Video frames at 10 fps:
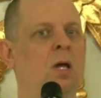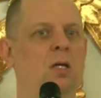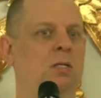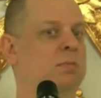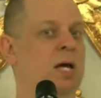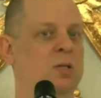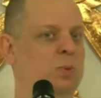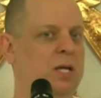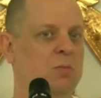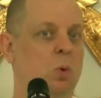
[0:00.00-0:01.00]
Sometimes we
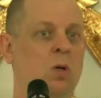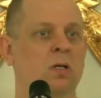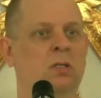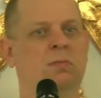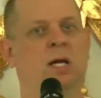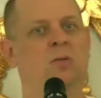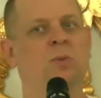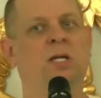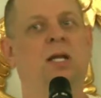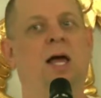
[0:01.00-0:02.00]
need more, sometimes we
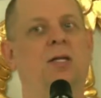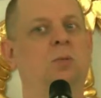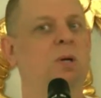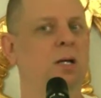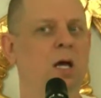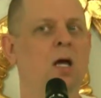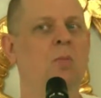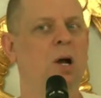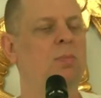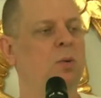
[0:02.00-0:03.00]
need less, but
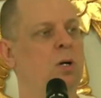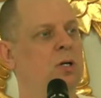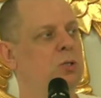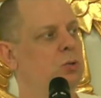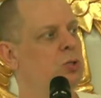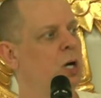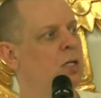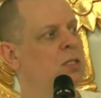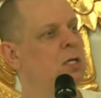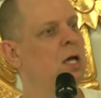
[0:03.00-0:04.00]
probably 1 or 2
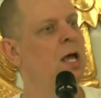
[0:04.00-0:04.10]
trucks.